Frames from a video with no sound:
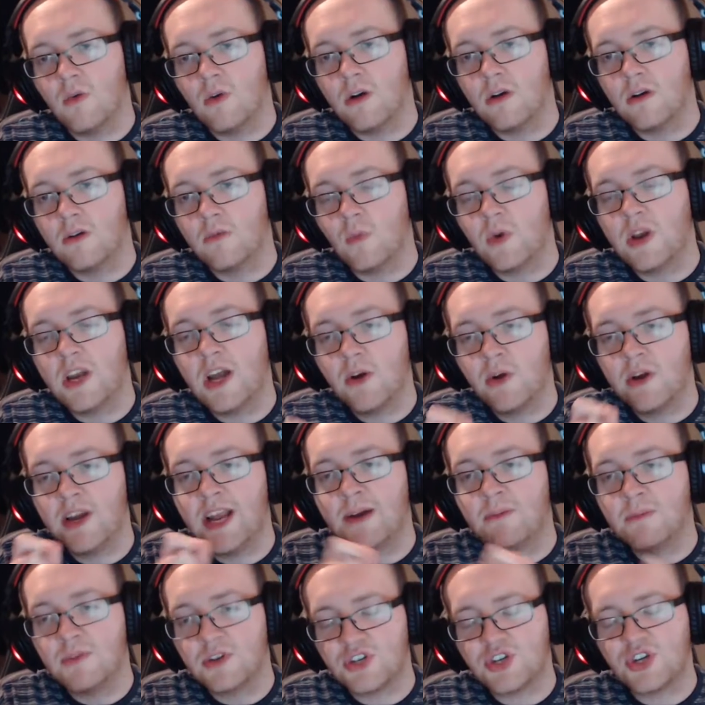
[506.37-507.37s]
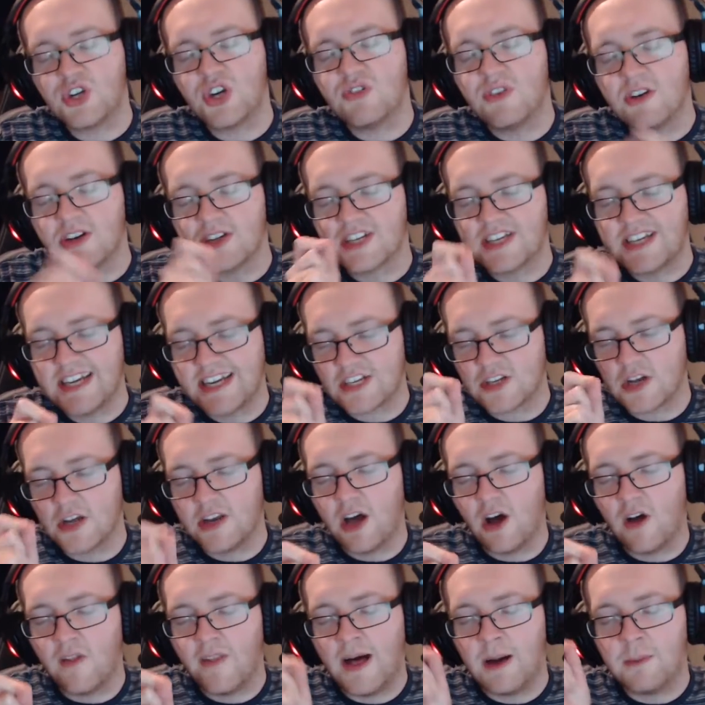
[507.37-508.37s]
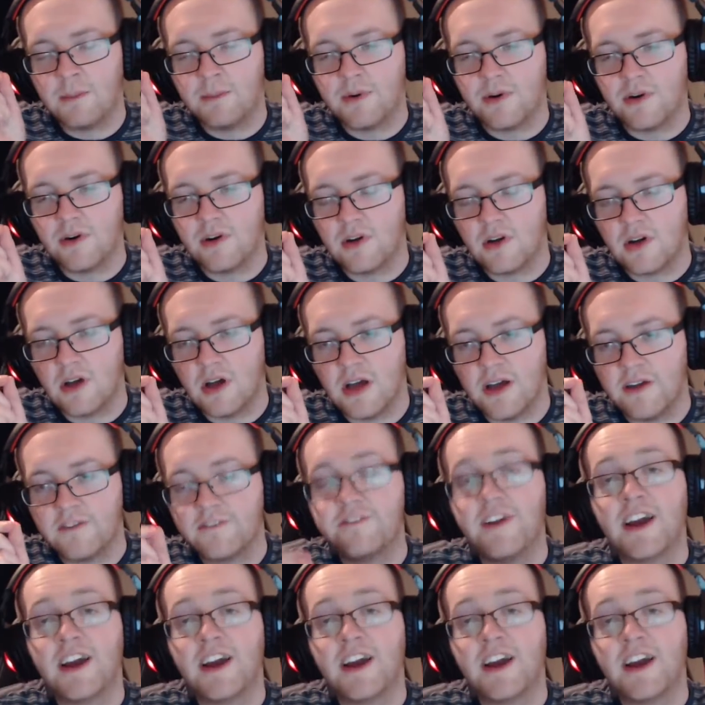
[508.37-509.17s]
We know her name was Euros. Yes, I know that, but Faith.